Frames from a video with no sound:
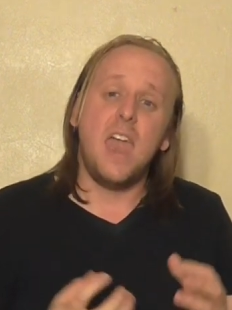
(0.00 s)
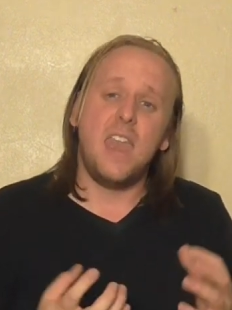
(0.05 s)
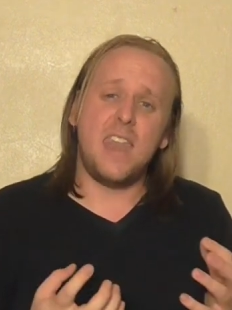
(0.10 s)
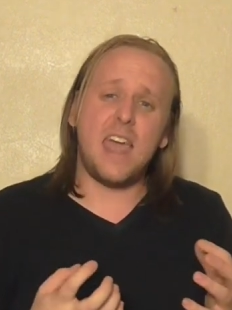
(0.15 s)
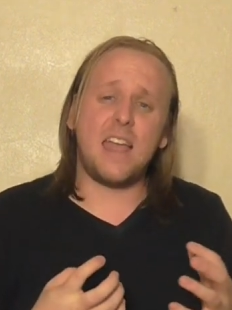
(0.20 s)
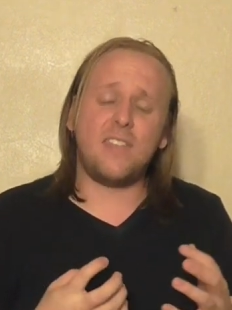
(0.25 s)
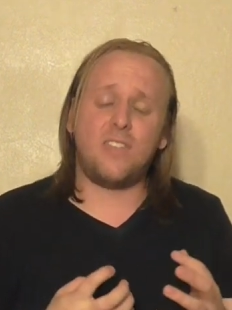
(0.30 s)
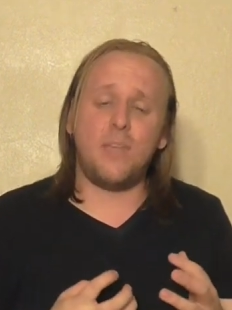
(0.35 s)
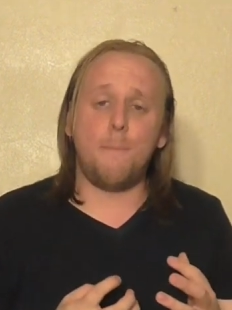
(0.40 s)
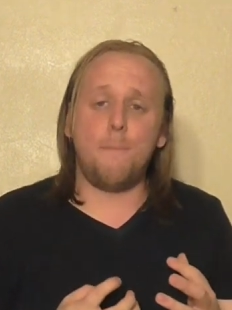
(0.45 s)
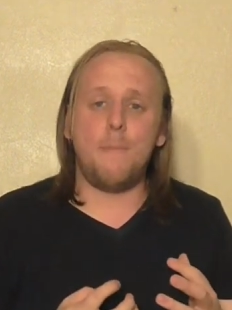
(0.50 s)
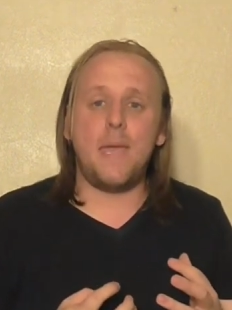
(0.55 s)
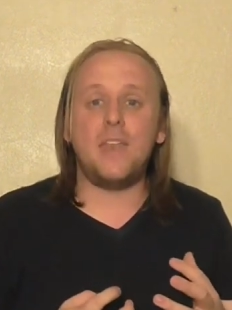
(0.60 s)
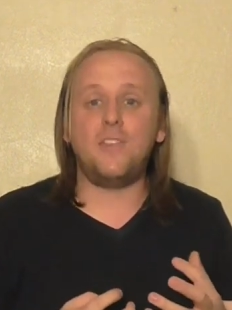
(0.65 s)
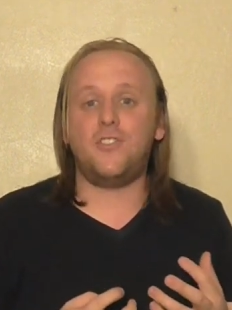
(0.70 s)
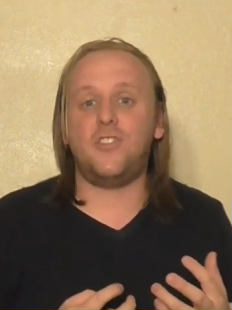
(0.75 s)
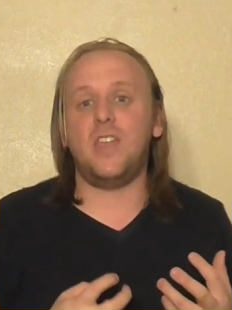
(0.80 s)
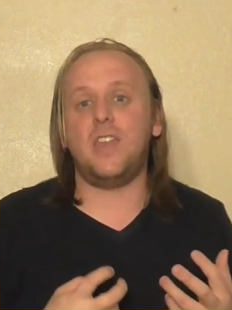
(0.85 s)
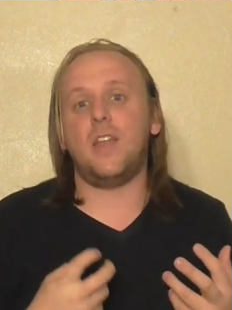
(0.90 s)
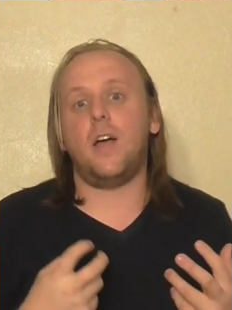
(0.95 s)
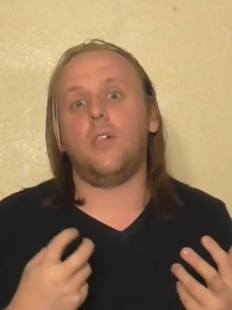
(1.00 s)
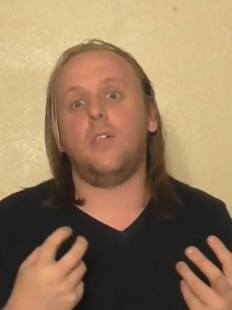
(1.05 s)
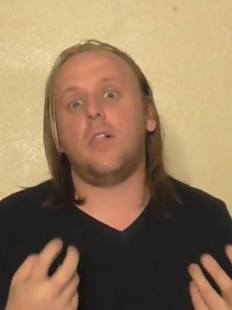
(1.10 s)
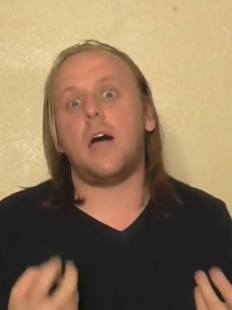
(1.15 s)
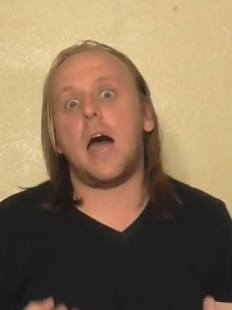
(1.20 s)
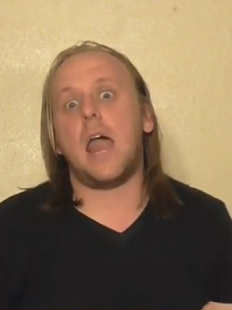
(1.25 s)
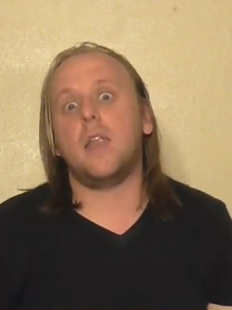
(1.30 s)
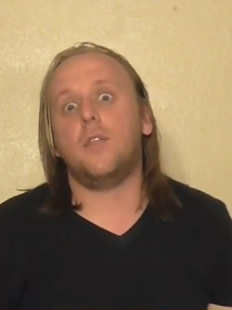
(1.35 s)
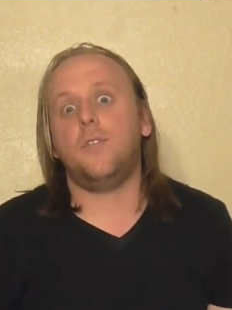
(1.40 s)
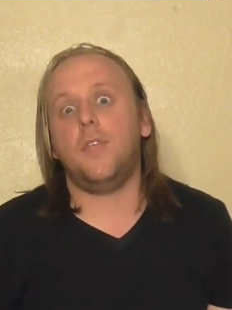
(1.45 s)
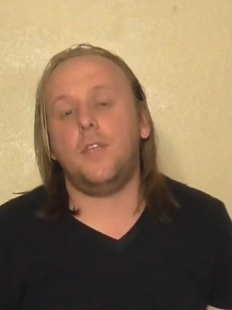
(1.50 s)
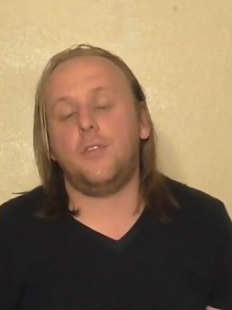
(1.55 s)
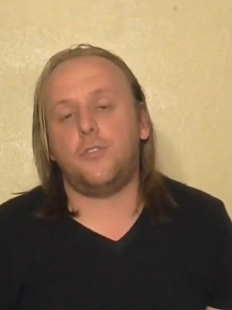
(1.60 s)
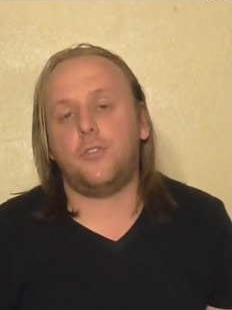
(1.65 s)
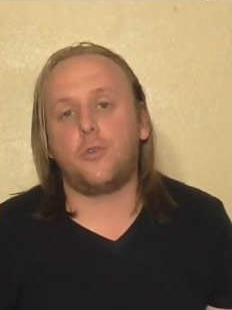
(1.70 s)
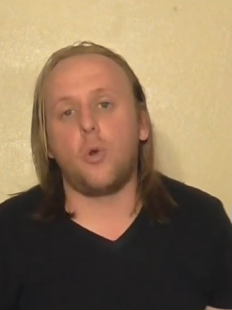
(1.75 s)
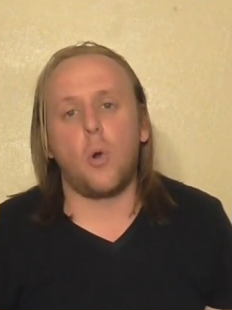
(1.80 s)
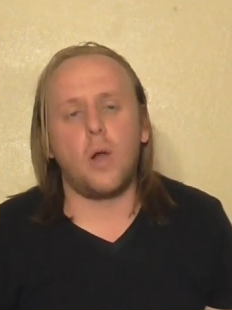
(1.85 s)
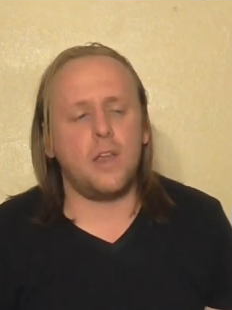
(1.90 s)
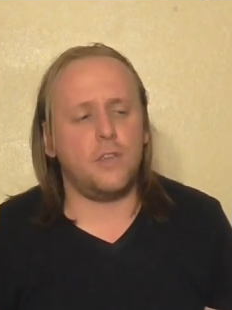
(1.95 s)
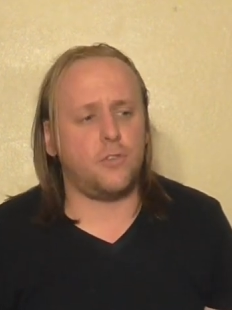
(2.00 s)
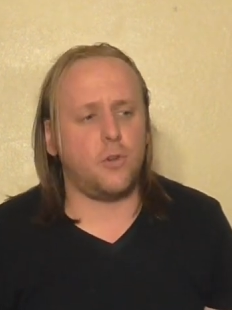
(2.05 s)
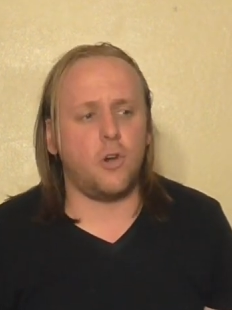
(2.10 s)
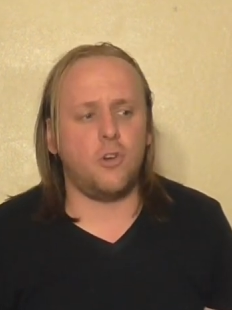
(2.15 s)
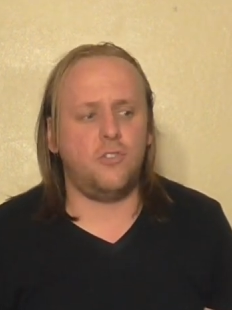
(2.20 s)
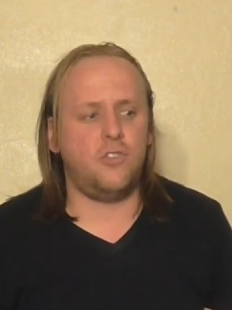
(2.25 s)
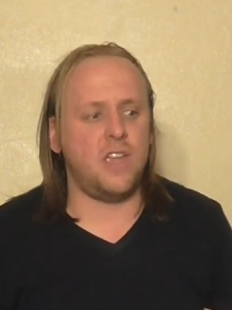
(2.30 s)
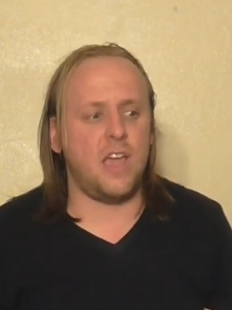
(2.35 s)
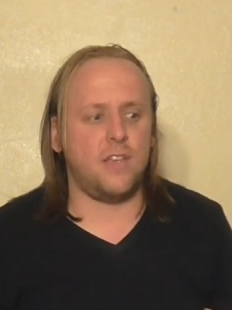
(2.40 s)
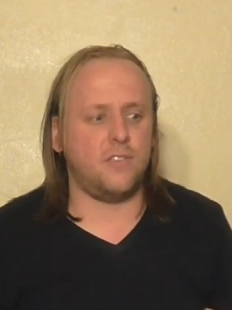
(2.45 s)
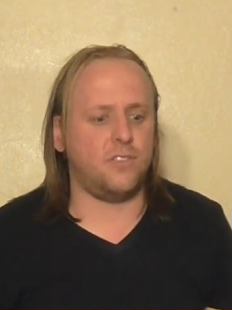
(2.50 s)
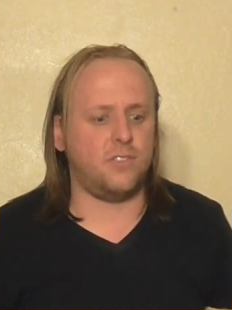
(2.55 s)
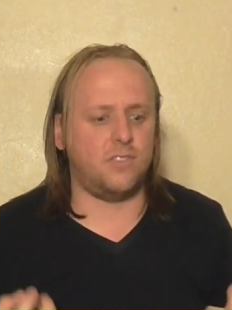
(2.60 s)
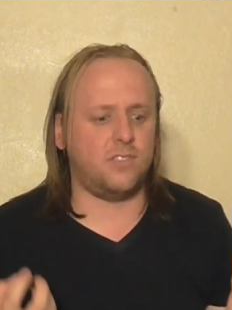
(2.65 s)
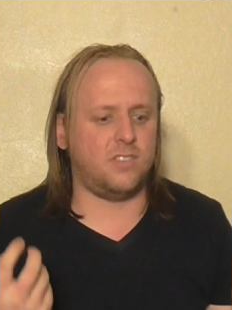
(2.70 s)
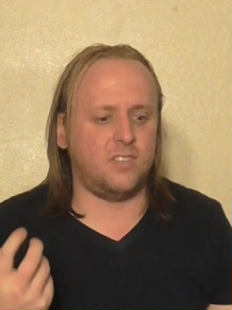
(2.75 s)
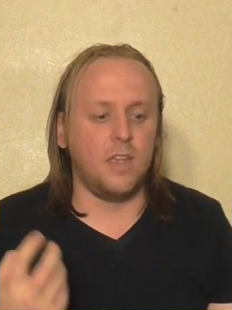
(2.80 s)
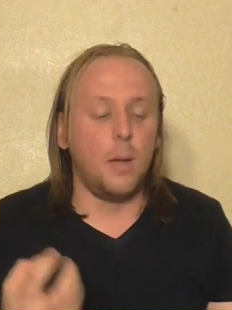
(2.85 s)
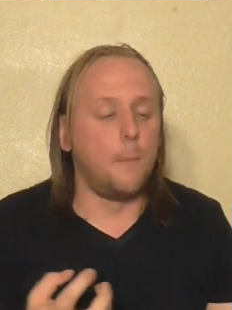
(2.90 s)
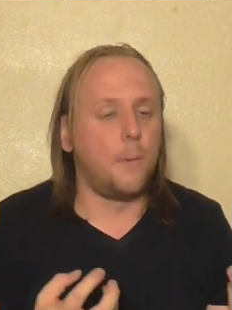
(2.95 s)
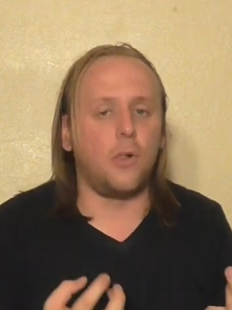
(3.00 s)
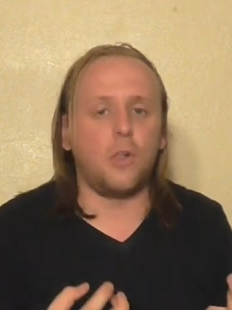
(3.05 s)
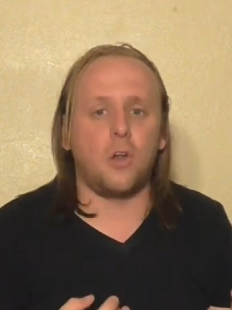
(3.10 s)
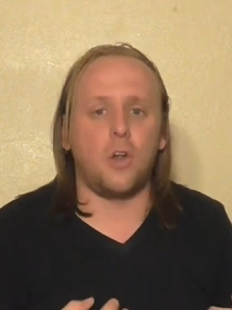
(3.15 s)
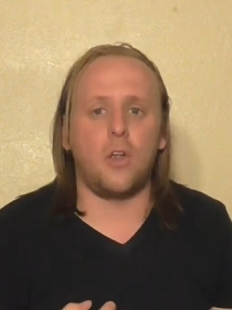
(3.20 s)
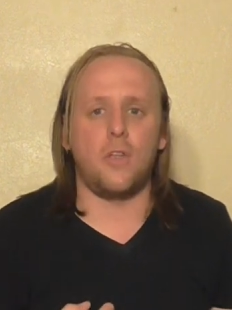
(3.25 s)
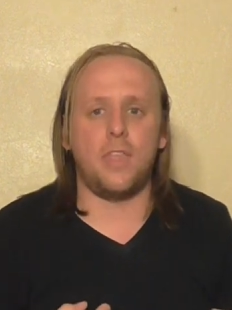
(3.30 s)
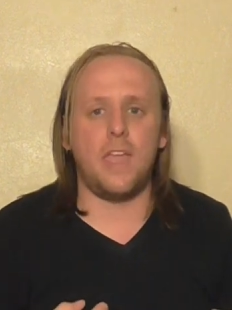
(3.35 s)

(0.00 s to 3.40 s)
Not to mention, a lot of these stories are just similar.